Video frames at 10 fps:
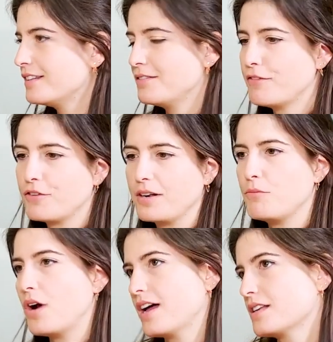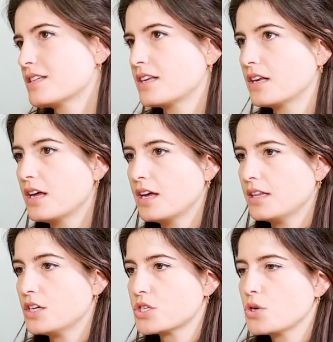different brands, and
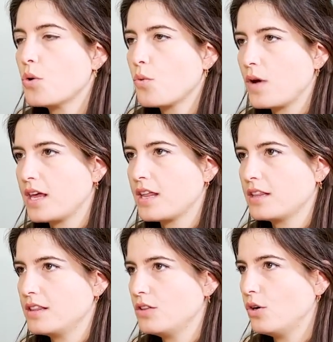there's no way that